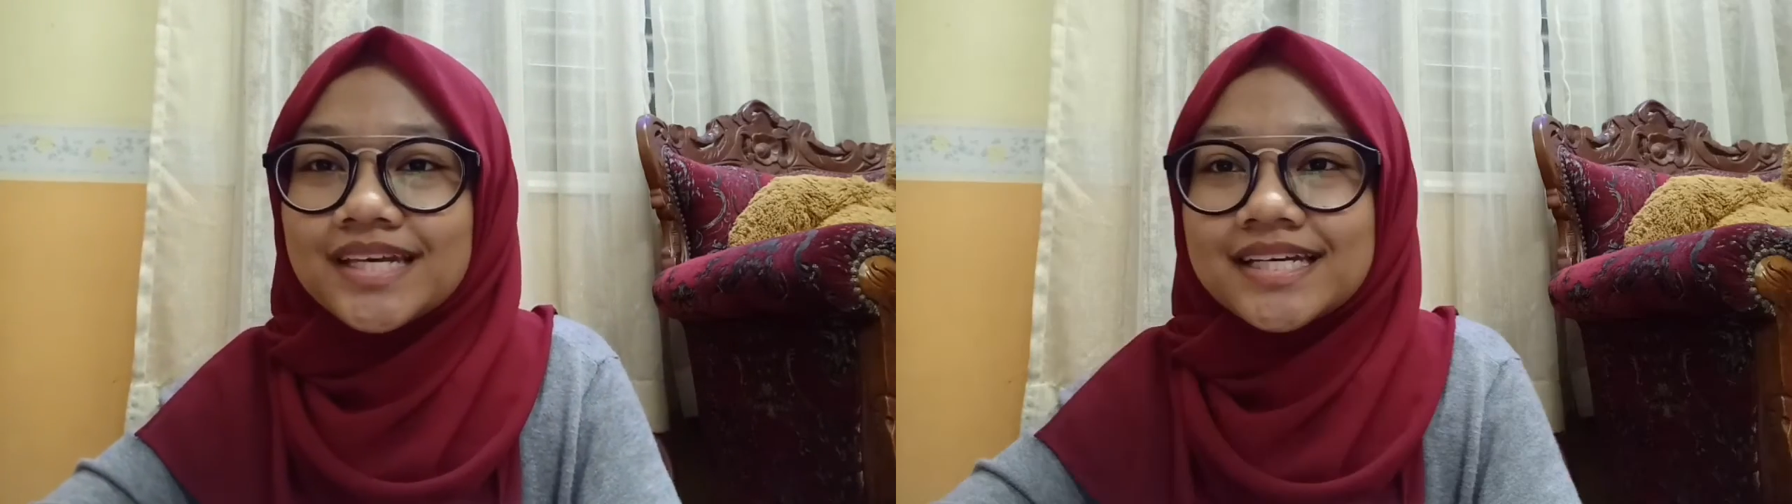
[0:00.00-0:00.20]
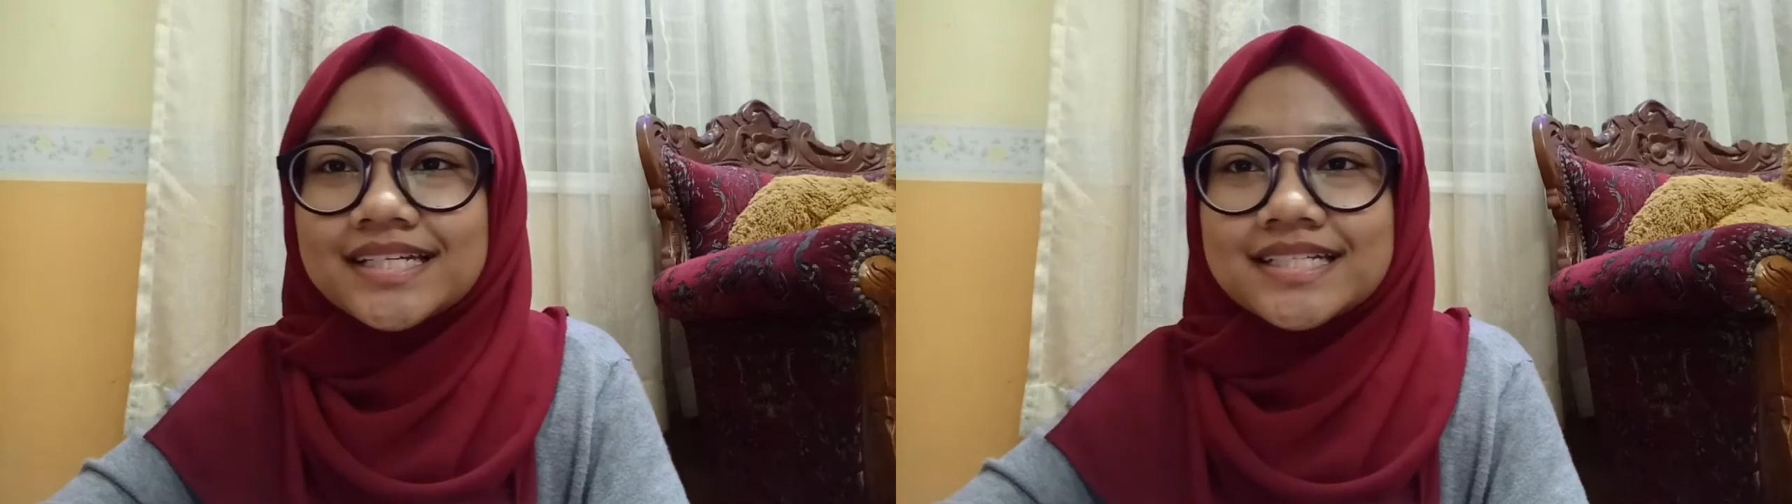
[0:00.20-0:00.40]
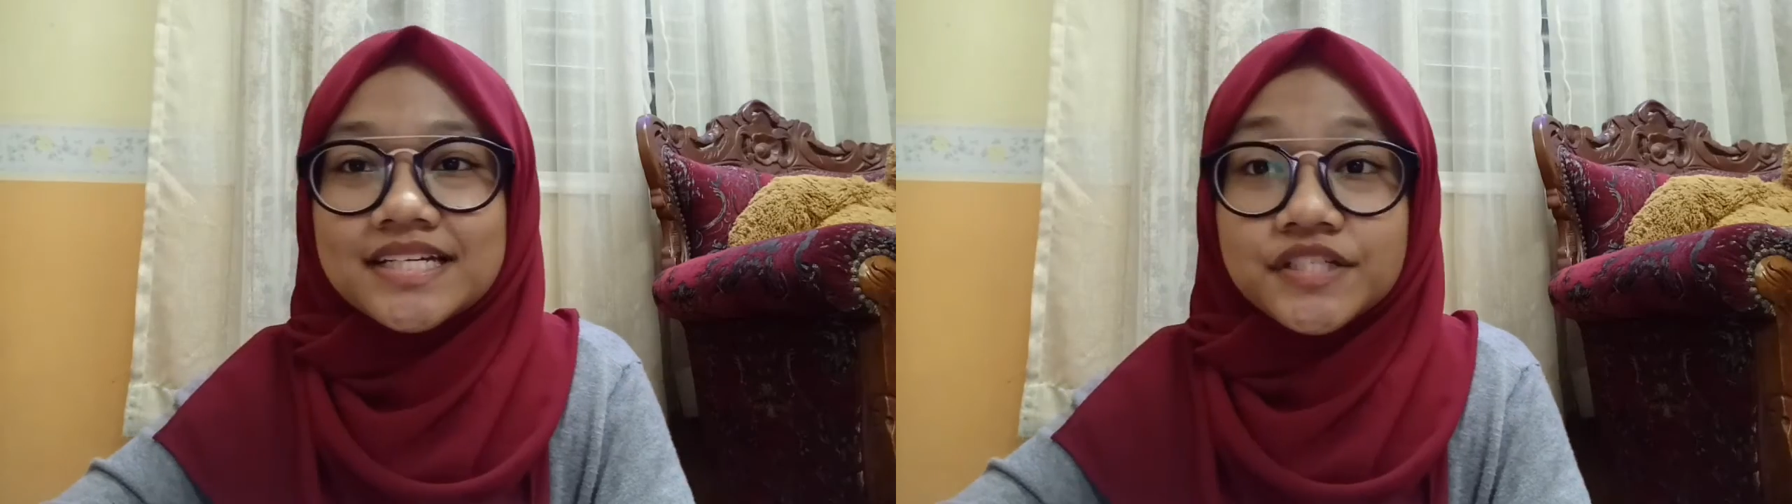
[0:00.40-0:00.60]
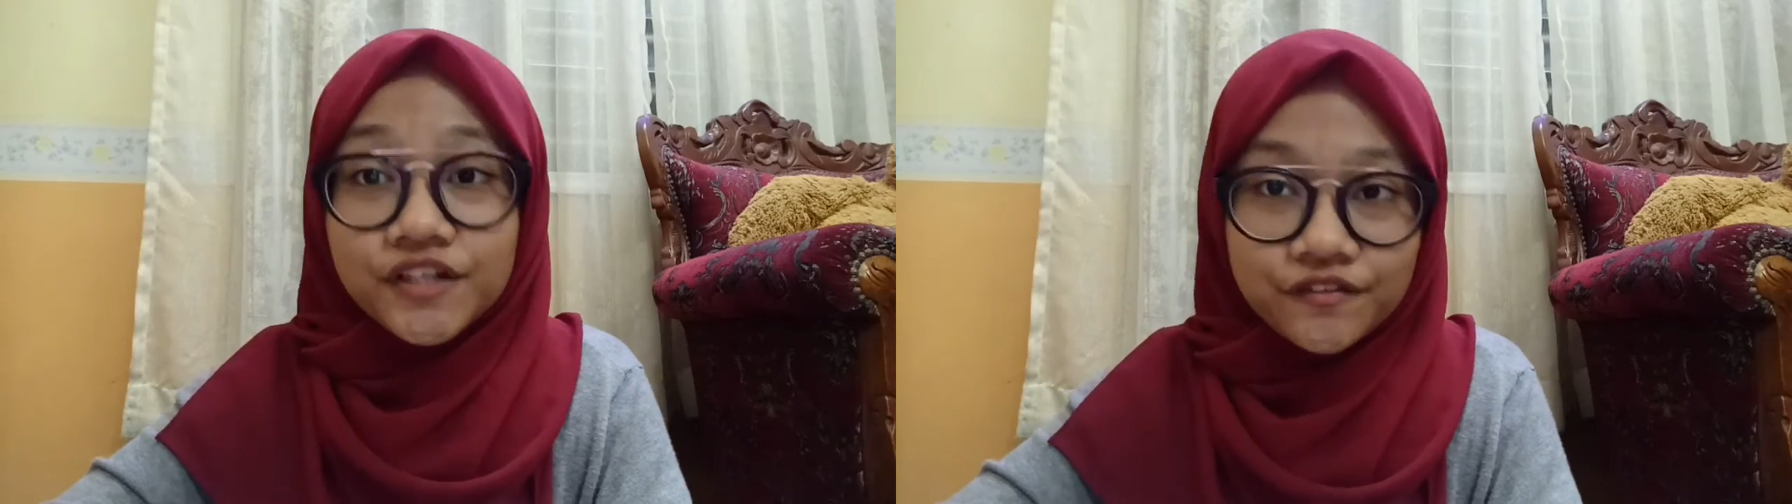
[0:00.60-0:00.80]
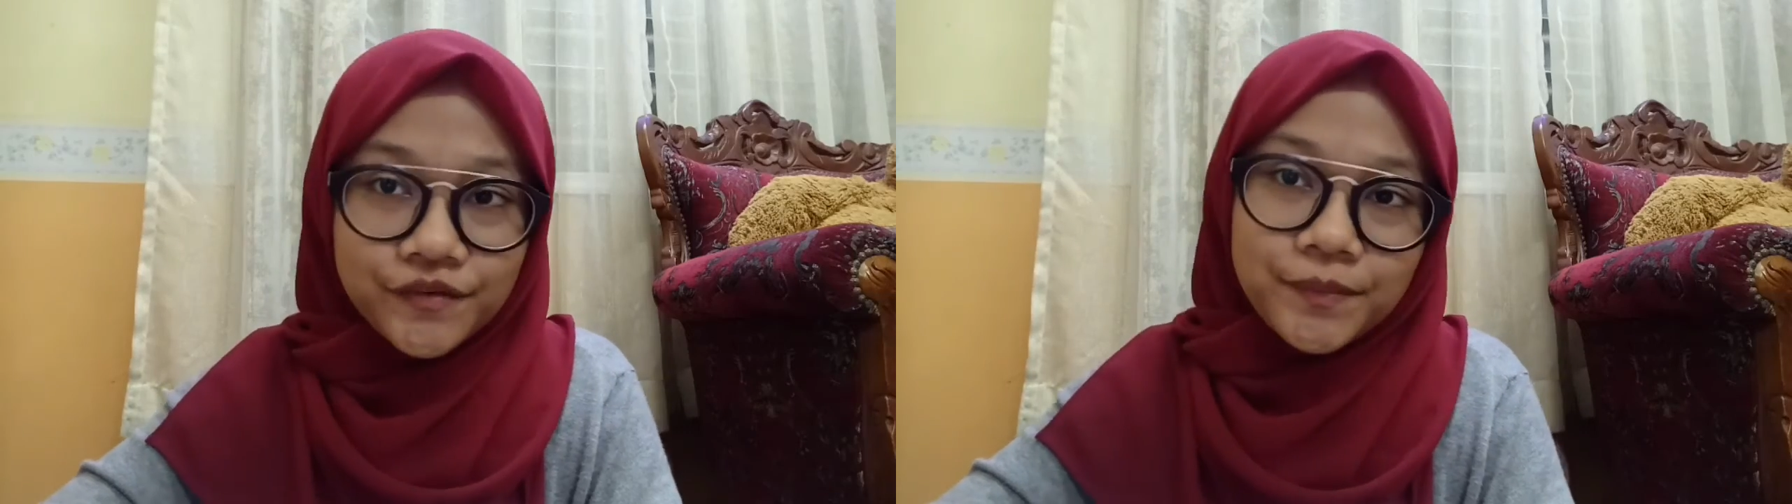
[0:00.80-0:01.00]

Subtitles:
and that's all for